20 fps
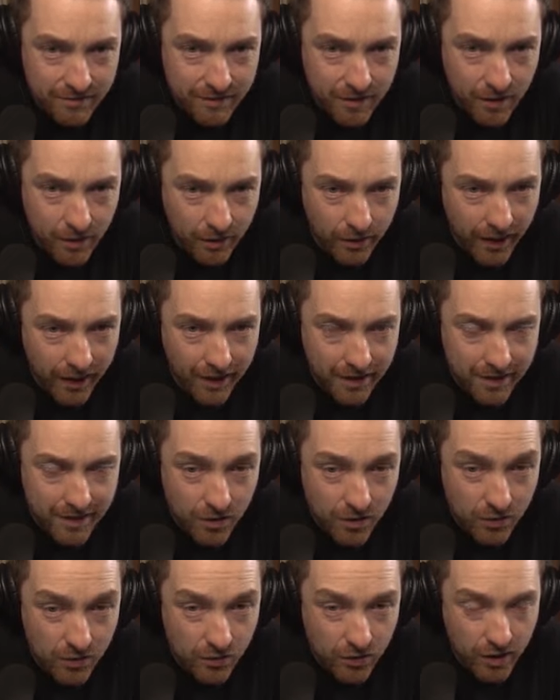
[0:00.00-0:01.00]
Okay,
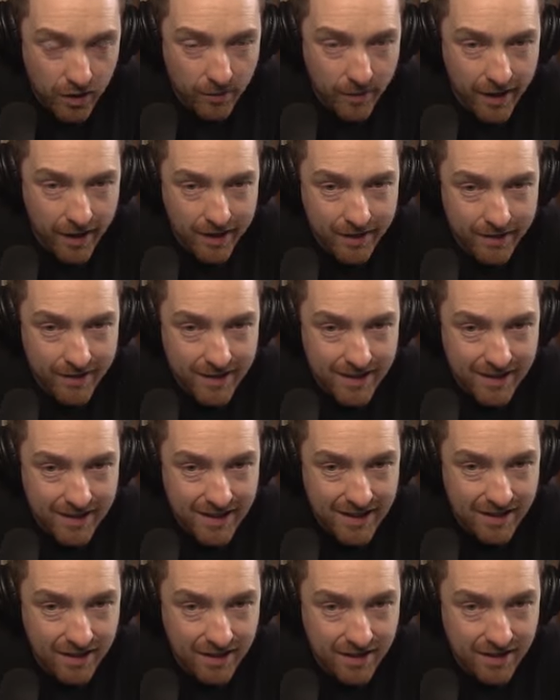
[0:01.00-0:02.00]
so straight away,
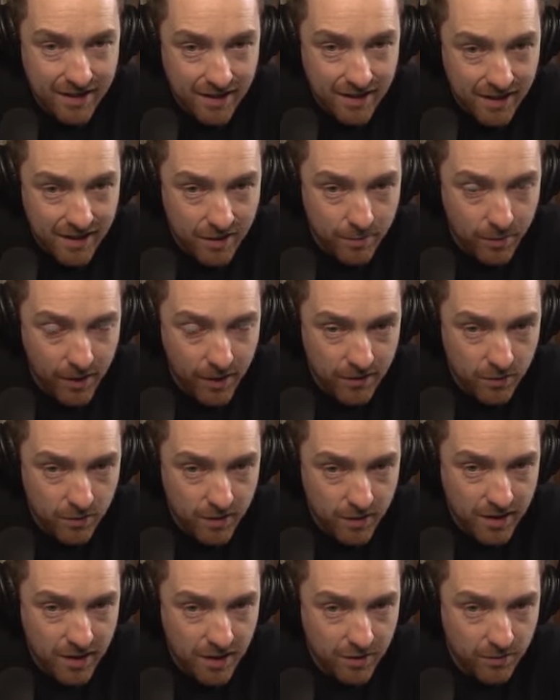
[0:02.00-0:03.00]
seats aren't as nice. In the previous one,
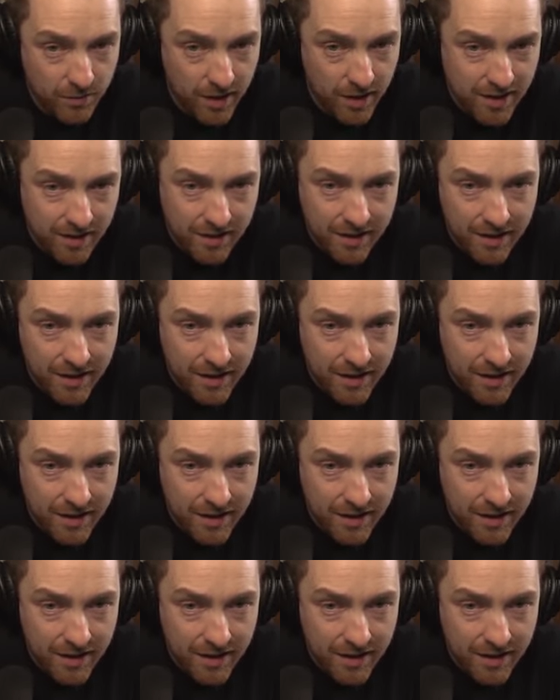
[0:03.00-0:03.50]
the seats were nicer.